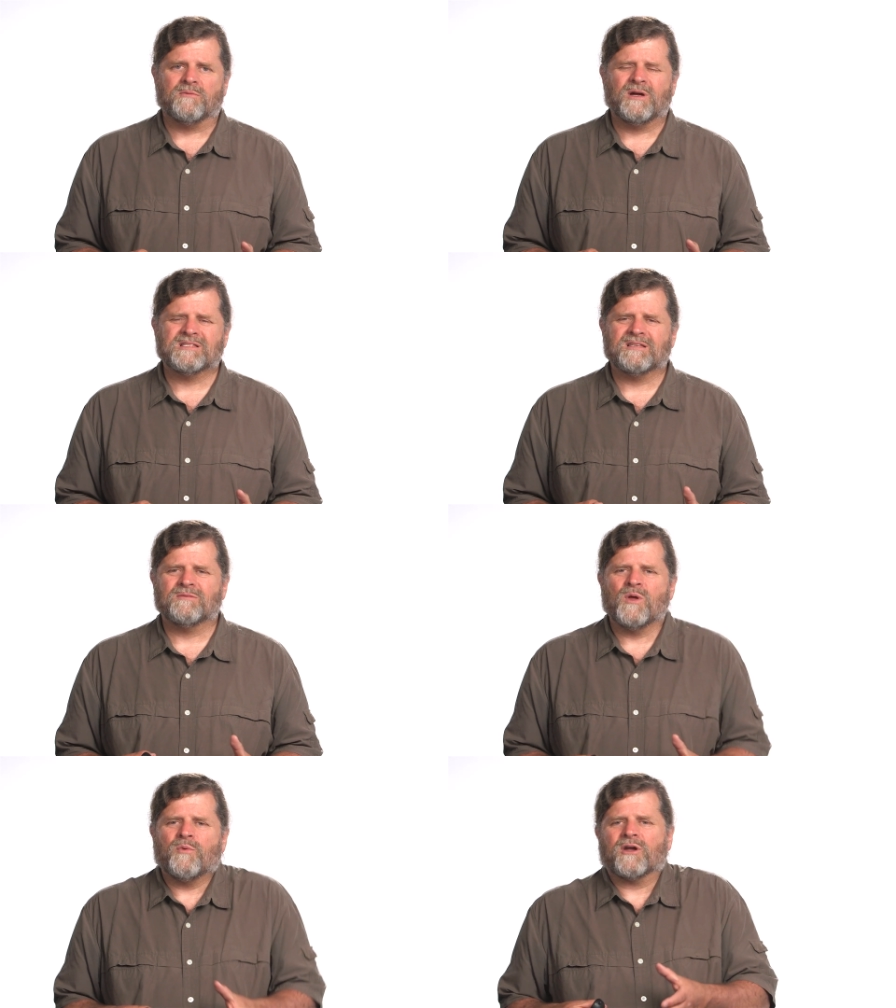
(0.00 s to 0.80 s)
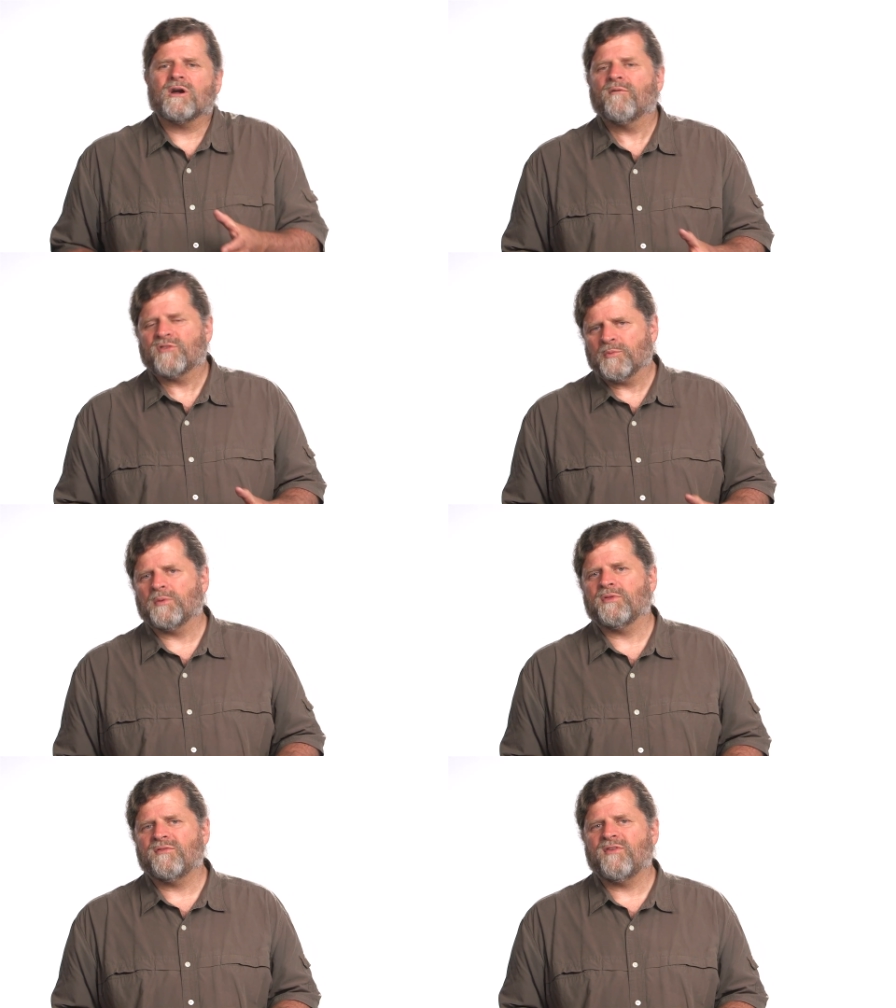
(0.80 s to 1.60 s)
It wasn't, we weren't
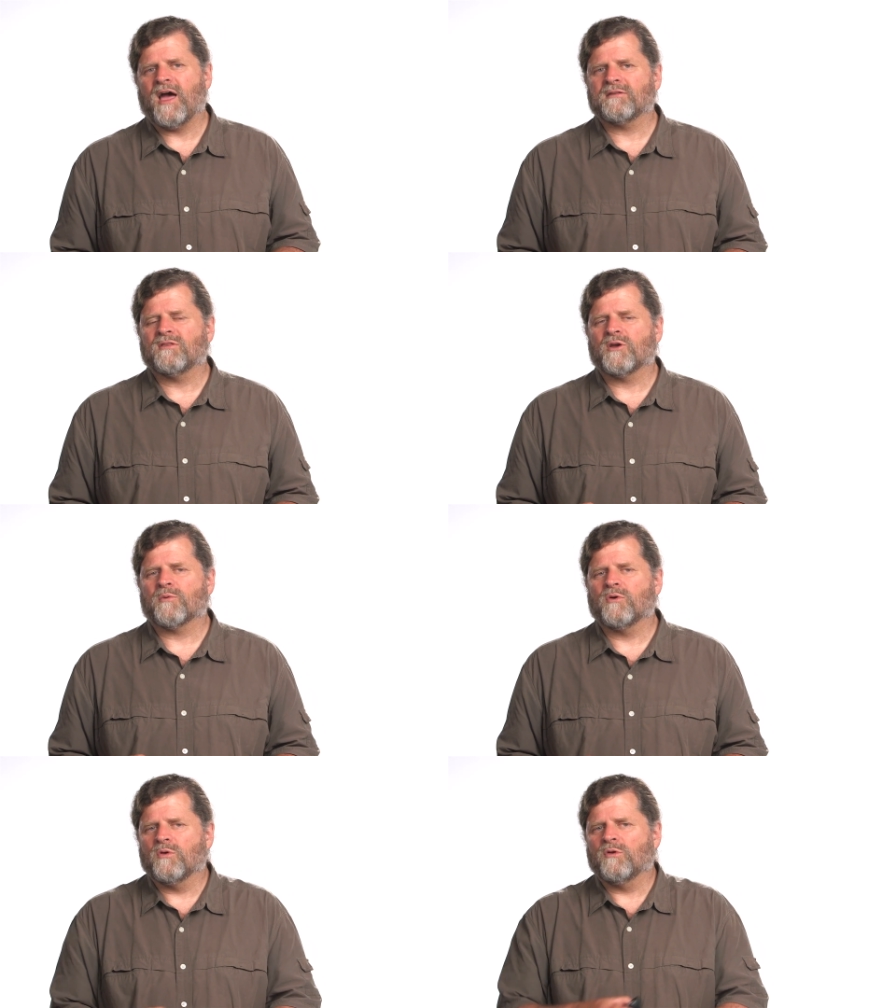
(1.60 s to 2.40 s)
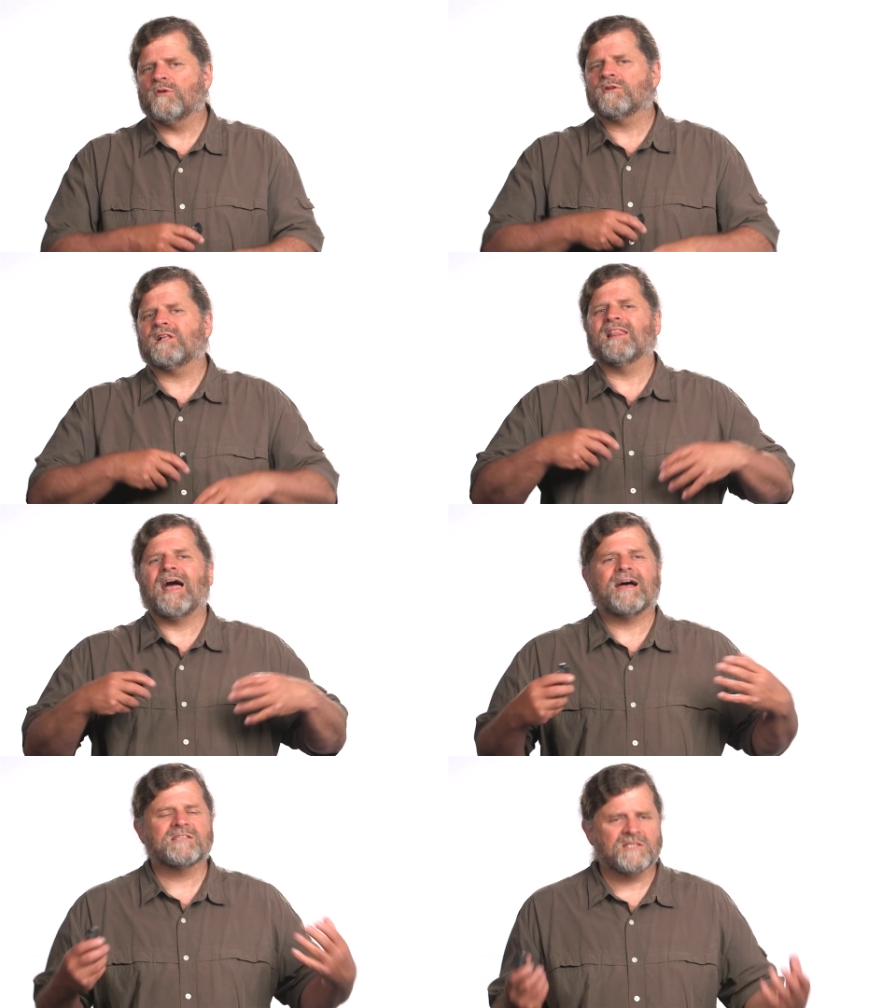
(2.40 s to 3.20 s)
comfortable with the fact that there were whole
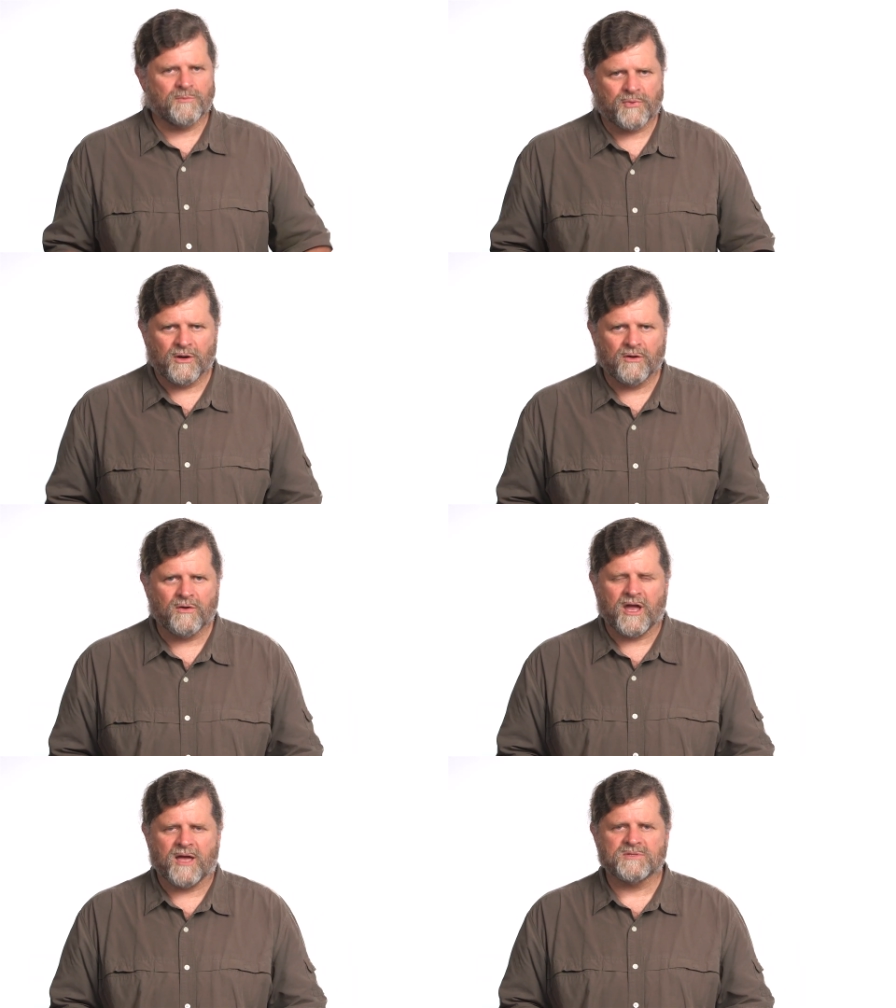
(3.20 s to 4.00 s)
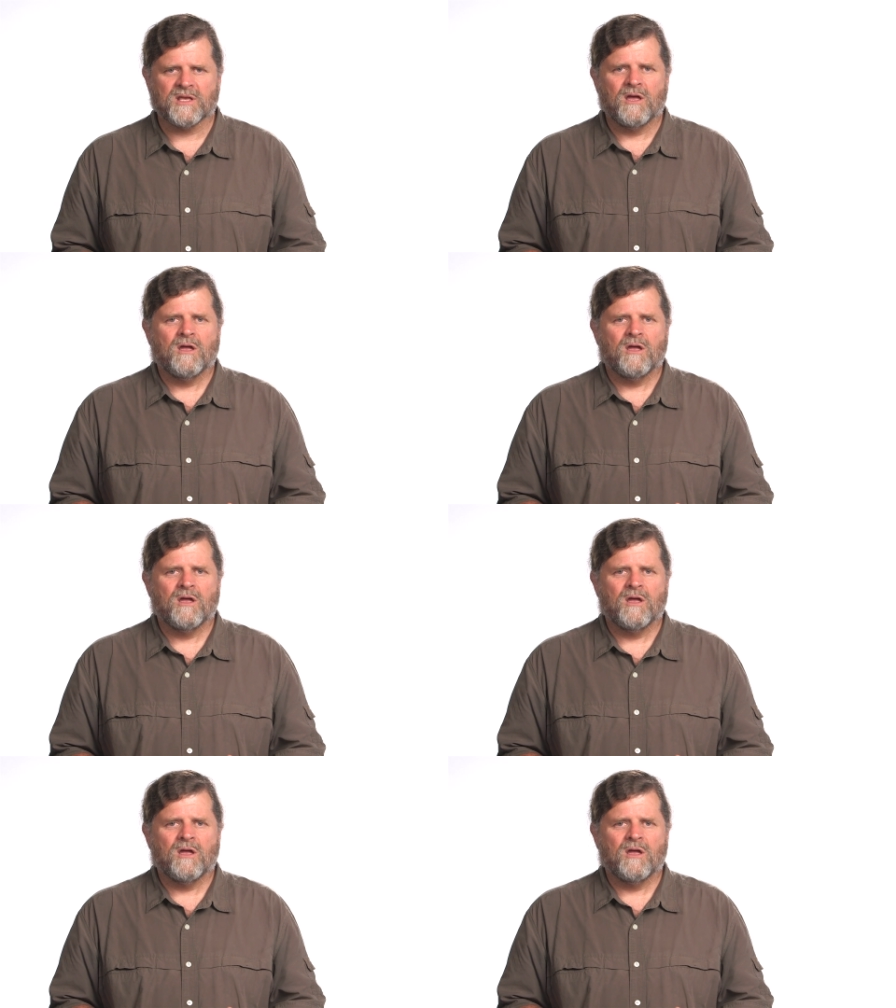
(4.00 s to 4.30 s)
classes of programs,